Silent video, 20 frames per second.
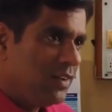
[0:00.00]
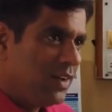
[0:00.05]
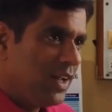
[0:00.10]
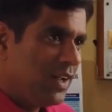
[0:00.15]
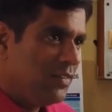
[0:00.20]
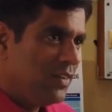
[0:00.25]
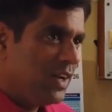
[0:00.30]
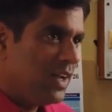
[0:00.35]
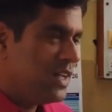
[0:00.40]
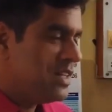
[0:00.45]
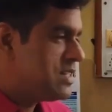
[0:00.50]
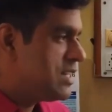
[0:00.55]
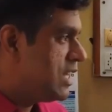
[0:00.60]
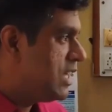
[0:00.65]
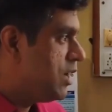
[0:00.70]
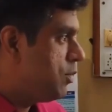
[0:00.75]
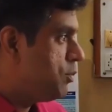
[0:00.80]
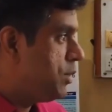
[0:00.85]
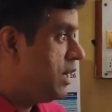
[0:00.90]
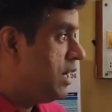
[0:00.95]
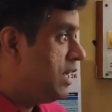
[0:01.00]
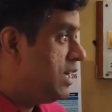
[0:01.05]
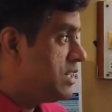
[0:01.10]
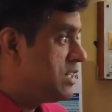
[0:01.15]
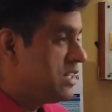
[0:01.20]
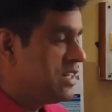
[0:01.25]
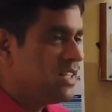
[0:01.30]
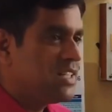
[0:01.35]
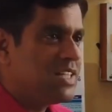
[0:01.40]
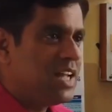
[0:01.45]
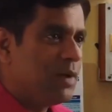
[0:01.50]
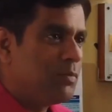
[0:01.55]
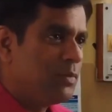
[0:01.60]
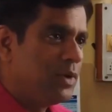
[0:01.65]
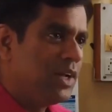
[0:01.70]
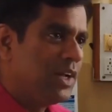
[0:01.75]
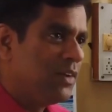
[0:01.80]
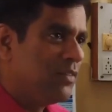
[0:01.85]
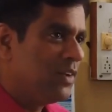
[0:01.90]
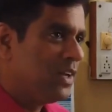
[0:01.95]
Like when I say a predation is
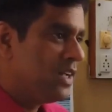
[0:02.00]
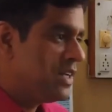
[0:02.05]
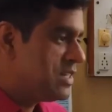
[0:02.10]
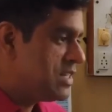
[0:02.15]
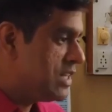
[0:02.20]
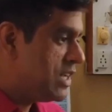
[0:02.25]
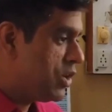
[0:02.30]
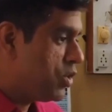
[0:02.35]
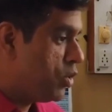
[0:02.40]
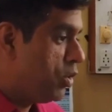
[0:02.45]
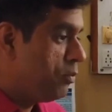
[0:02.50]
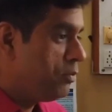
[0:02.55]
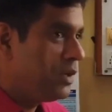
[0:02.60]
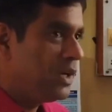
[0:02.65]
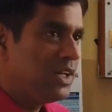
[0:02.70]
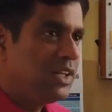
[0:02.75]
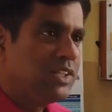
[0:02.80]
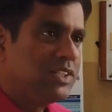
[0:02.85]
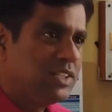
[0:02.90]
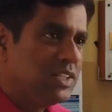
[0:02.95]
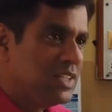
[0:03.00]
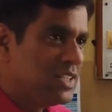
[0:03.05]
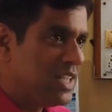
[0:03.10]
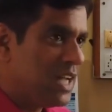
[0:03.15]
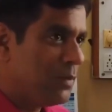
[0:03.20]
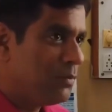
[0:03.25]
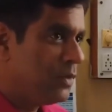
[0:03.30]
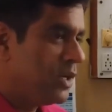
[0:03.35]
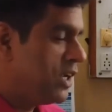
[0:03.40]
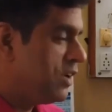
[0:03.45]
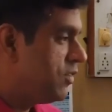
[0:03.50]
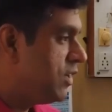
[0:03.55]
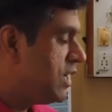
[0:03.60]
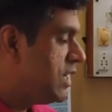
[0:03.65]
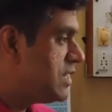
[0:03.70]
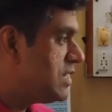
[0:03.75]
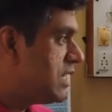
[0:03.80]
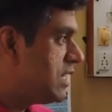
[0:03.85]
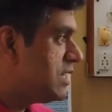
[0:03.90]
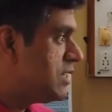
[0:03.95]
happening, when I say a competition is happening,
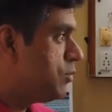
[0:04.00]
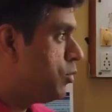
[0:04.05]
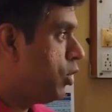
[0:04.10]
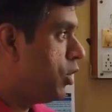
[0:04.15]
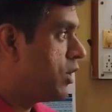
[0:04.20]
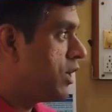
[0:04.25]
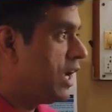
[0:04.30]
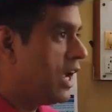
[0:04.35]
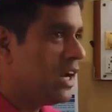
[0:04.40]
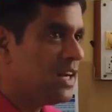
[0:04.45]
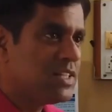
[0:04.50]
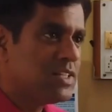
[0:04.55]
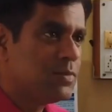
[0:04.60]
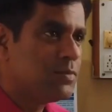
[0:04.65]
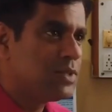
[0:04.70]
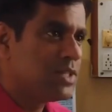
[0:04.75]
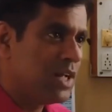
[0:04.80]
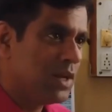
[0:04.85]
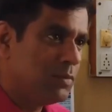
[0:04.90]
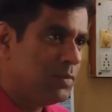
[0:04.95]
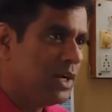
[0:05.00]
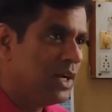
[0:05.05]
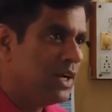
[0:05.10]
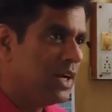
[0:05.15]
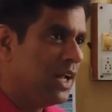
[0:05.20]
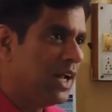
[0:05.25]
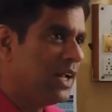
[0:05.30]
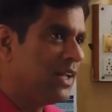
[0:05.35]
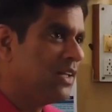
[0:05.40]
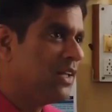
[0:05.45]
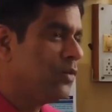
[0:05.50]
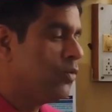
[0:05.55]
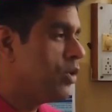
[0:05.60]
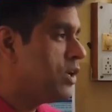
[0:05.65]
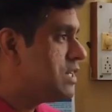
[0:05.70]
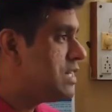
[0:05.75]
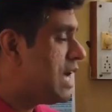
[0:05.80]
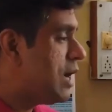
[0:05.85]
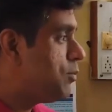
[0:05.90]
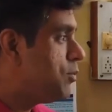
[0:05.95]
when I say some organisms are being dying, then
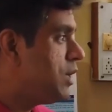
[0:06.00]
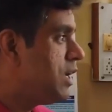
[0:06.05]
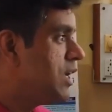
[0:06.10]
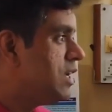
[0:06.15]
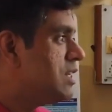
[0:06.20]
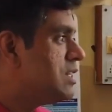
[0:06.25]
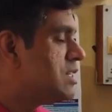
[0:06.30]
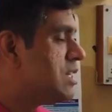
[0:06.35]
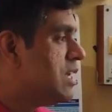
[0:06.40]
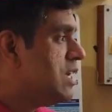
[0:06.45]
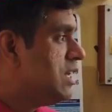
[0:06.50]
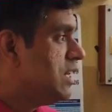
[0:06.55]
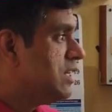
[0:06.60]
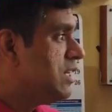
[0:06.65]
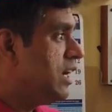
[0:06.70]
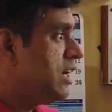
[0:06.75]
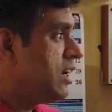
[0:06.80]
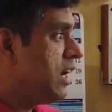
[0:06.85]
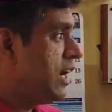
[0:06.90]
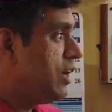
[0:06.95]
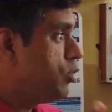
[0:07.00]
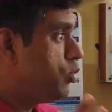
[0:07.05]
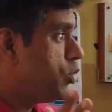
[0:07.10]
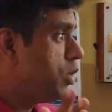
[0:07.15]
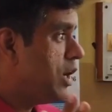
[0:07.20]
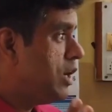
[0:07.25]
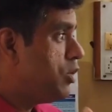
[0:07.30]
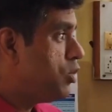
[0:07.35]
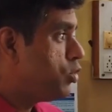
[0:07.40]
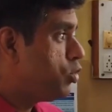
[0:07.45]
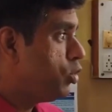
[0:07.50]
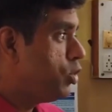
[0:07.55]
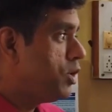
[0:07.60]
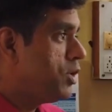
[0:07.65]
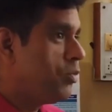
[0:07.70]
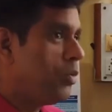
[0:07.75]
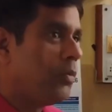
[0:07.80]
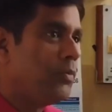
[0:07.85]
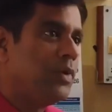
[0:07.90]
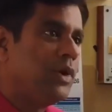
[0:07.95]
what is happening is they're trying to
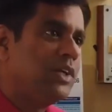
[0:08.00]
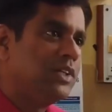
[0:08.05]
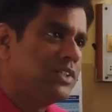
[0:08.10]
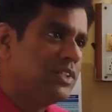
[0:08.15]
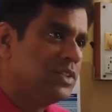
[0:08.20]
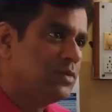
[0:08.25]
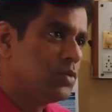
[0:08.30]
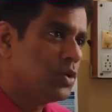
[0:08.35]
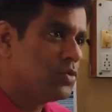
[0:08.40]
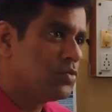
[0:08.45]
control the population.